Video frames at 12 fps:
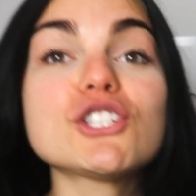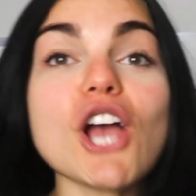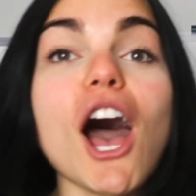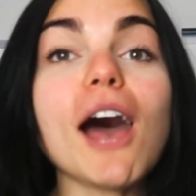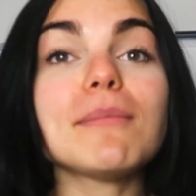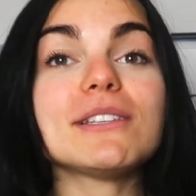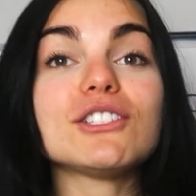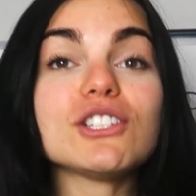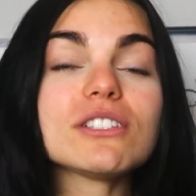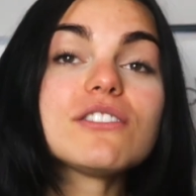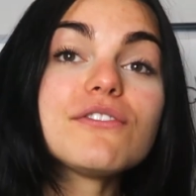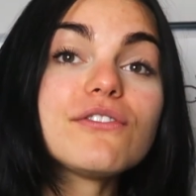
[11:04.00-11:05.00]
job is
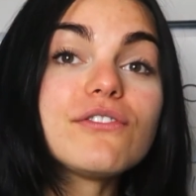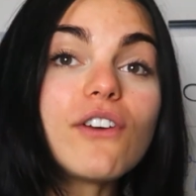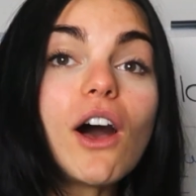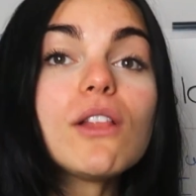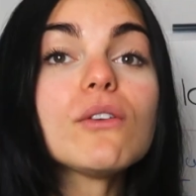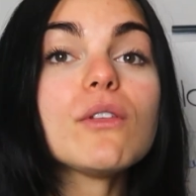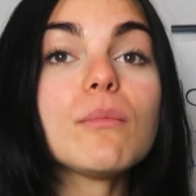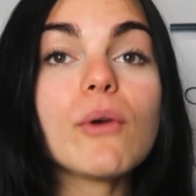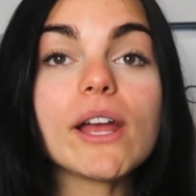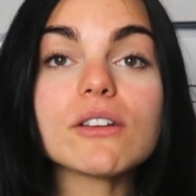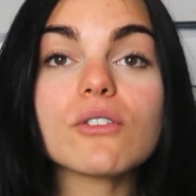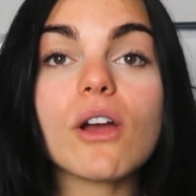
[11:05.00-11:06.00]
just to follow the
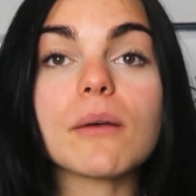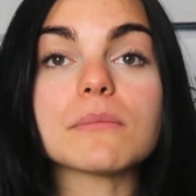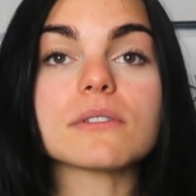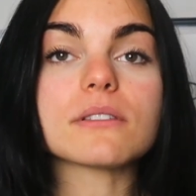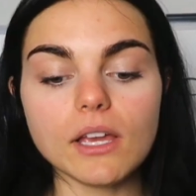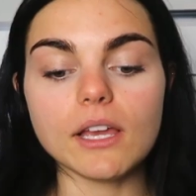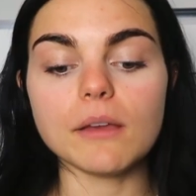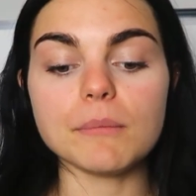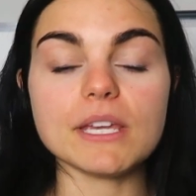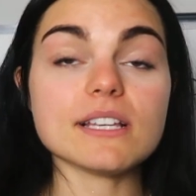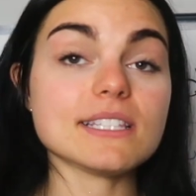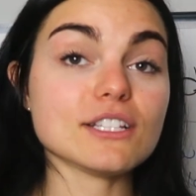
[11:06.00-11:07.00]
breadcrumbs
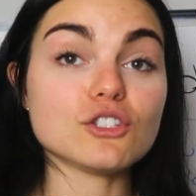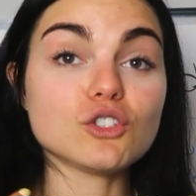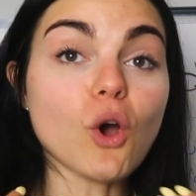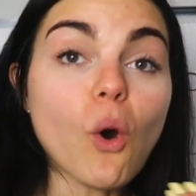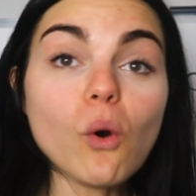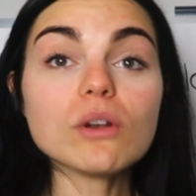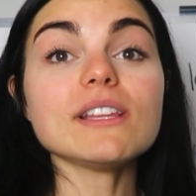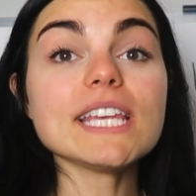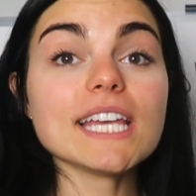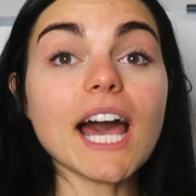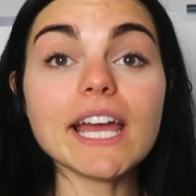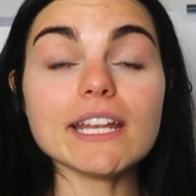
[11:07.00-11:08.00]
because it's
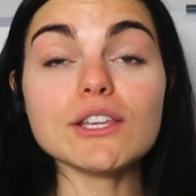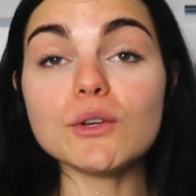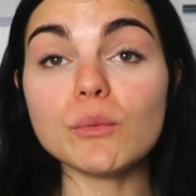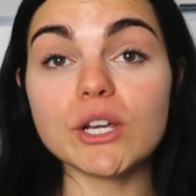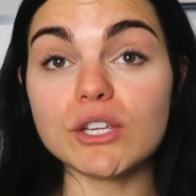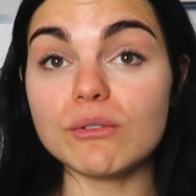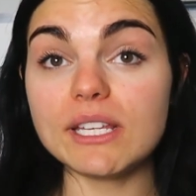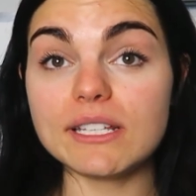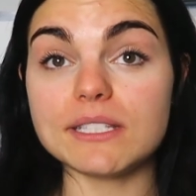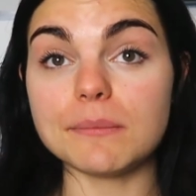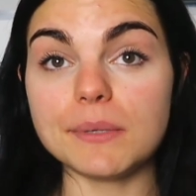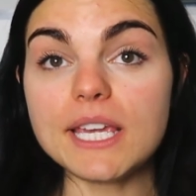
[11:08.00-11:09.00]
totally guiding you where you need
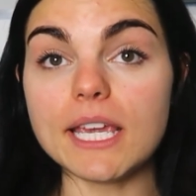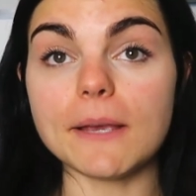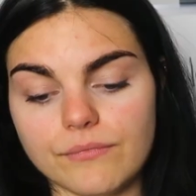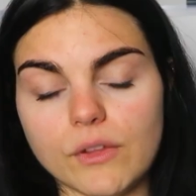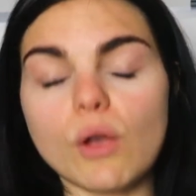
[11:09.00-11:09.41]
to be.